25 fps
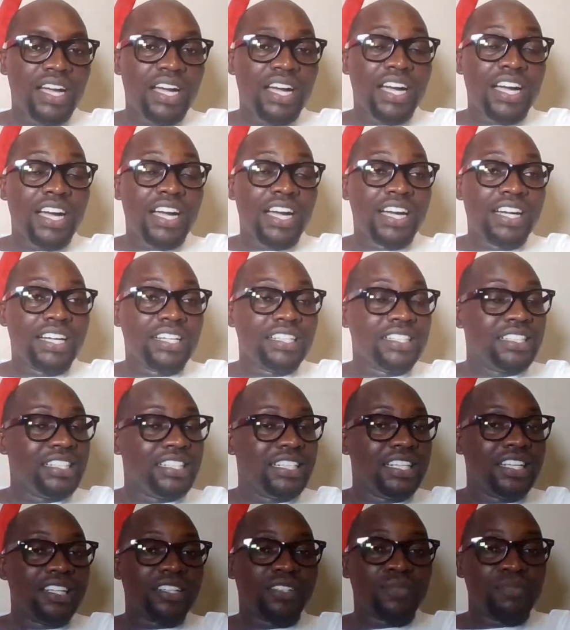Uh,
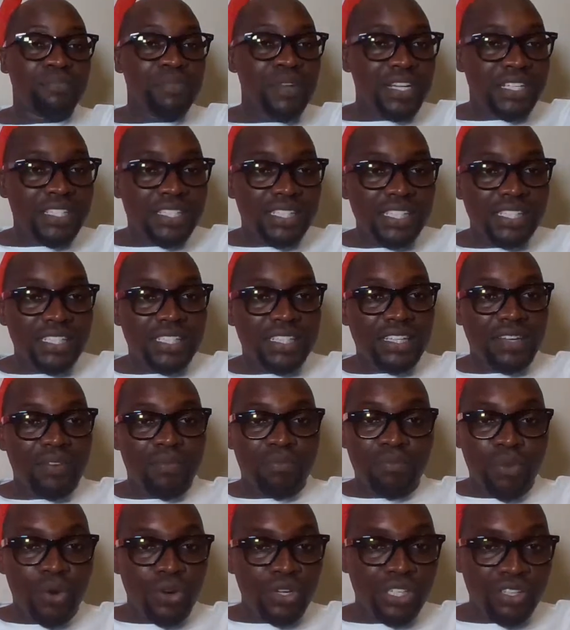it makes it
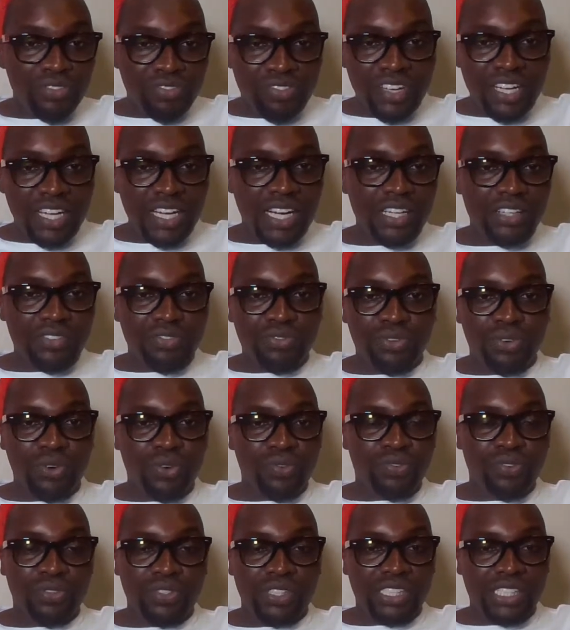more difficult
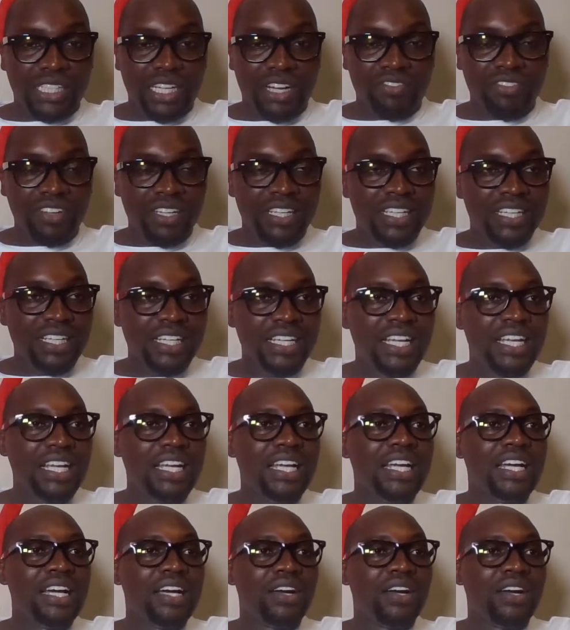for traveling.